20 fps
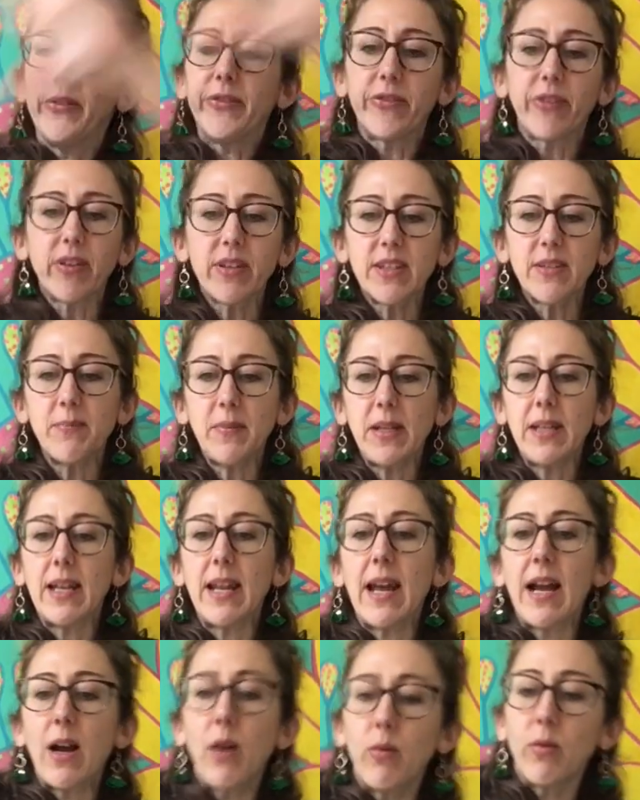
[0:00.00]
in front of me
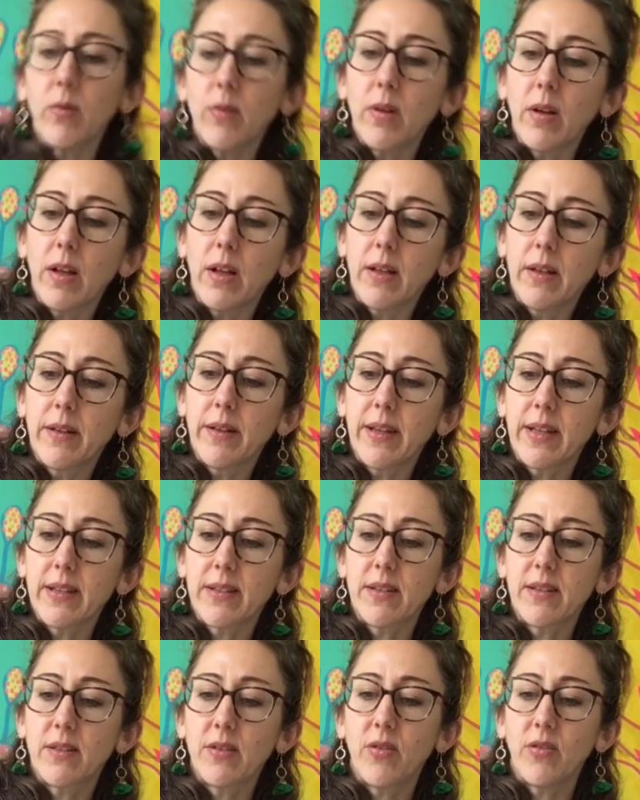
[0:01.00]
now,
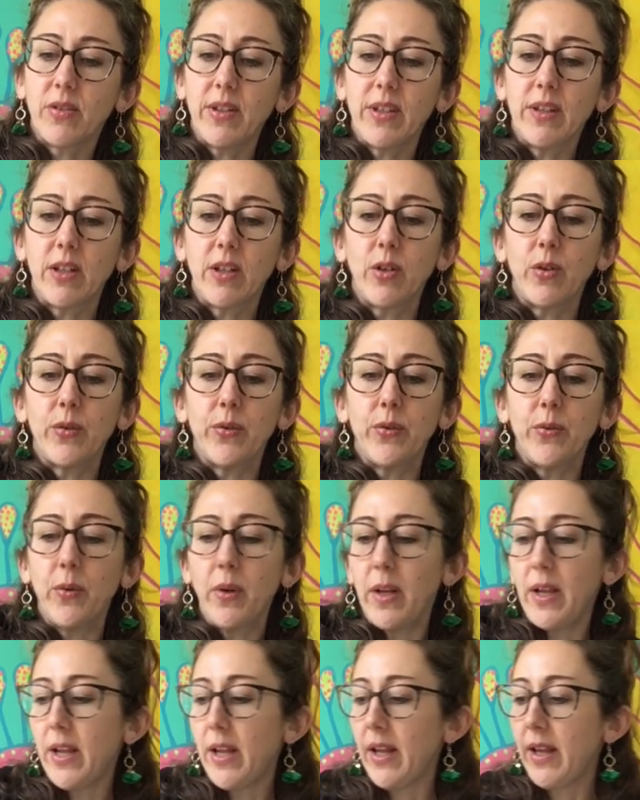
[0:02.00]
that's gone in the glue.
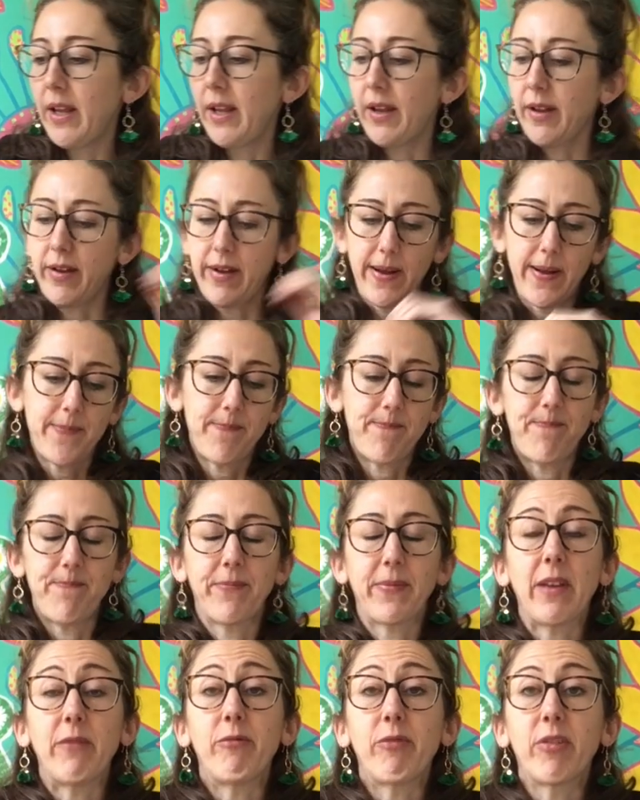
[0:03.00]
In
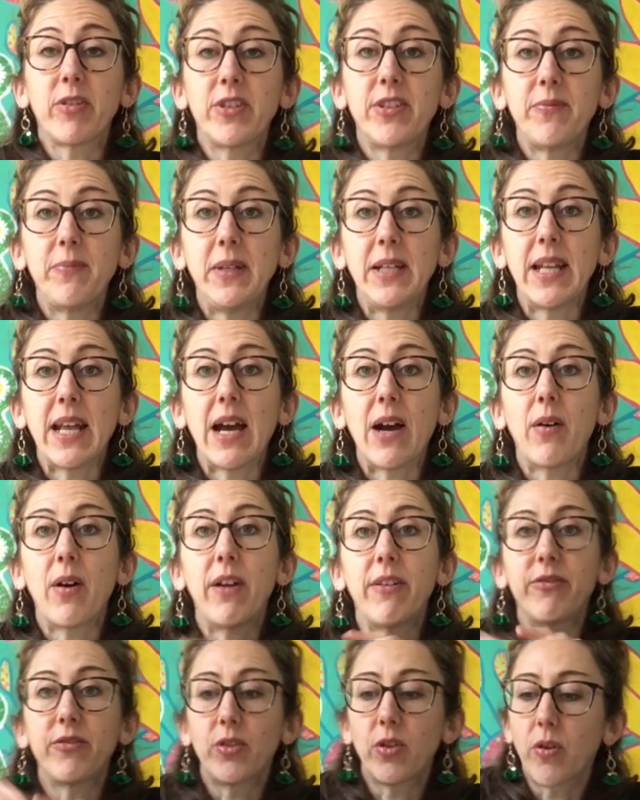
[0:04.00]
front of me now
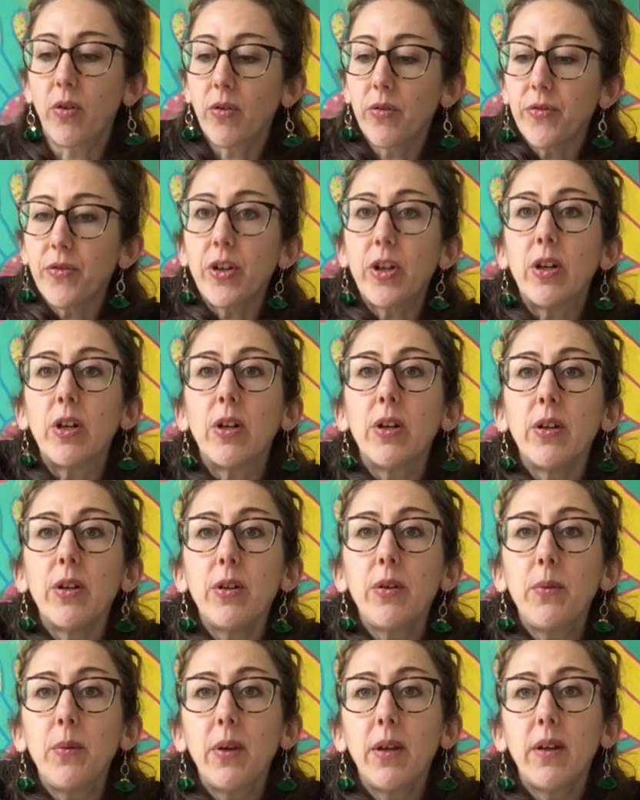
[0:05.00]
I've got the
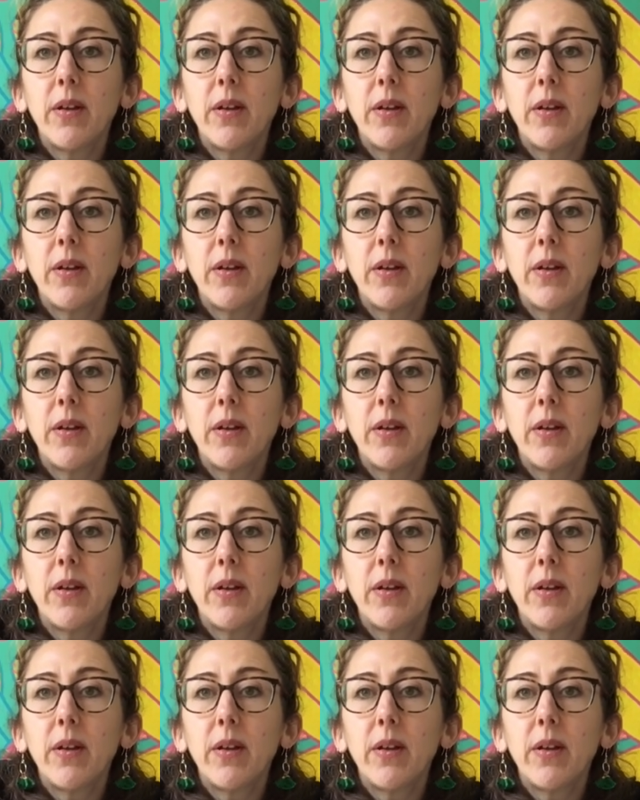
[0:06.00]
glue.